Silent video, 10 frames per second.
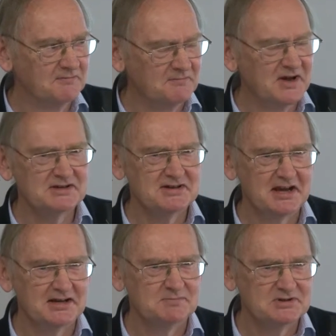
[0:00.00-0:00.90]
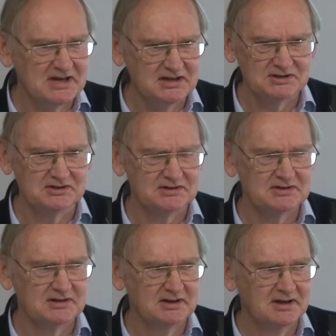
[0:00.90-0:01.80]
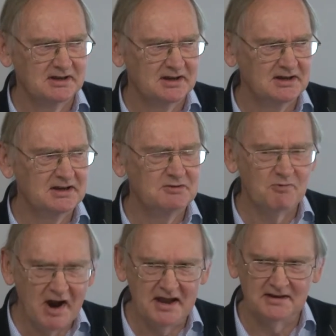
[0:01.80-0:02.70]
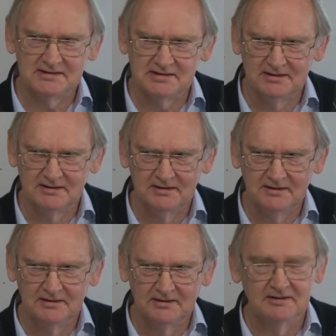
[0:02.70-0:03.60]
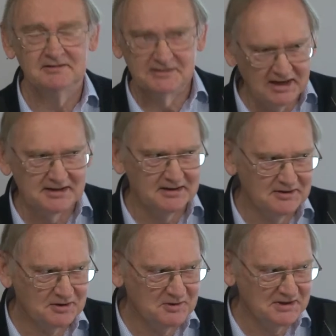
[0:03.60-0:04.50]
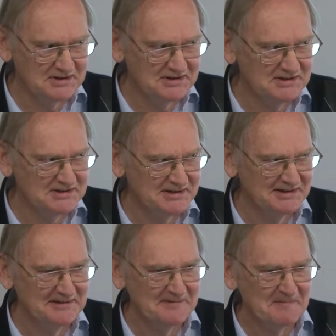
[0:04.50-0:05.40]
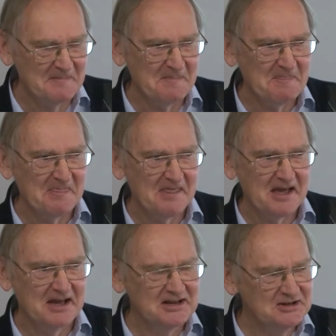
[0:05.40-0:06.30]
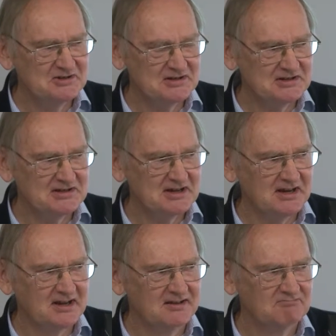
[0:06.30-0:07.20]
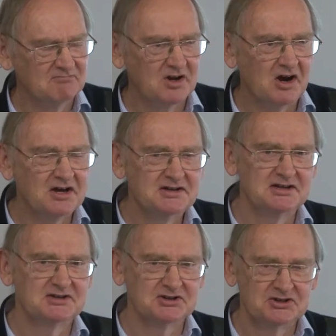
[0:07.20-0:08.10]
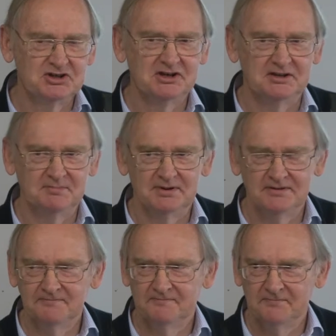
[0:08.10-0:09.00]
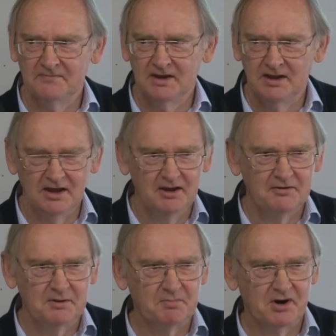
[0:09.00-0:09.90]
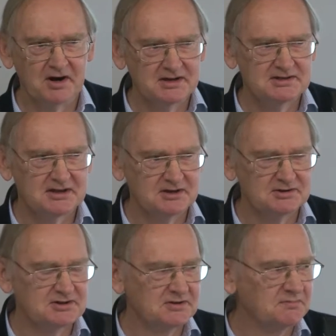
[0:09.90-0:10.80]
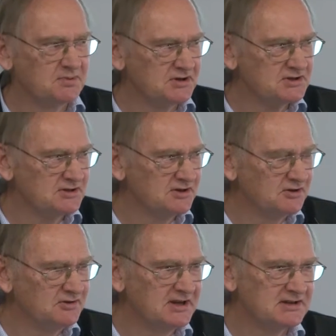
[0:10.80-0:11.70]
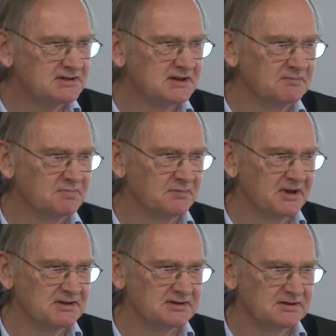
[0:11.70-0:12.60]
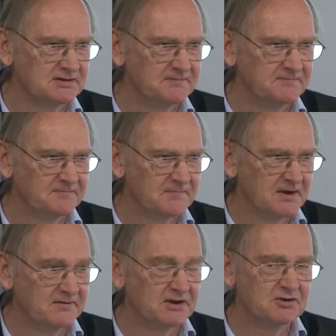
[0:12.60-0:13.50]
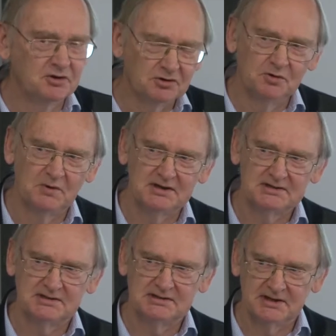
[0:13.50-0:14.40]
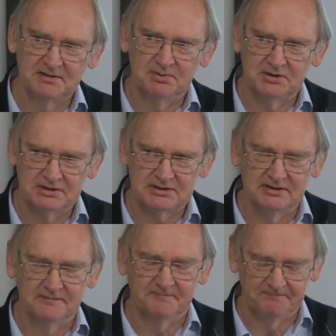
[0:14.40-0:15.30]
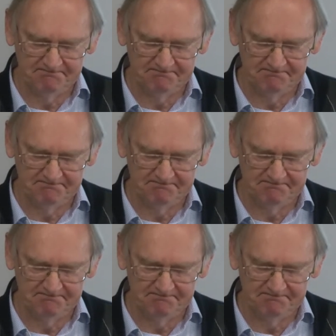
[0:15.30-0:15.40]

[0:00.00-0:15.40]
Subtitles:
Max had obsessions, and he'd rant and take another quick ease. And he used to say, ideas are cheap. The prize goes to the person who gets it implemented. They're not always the same person.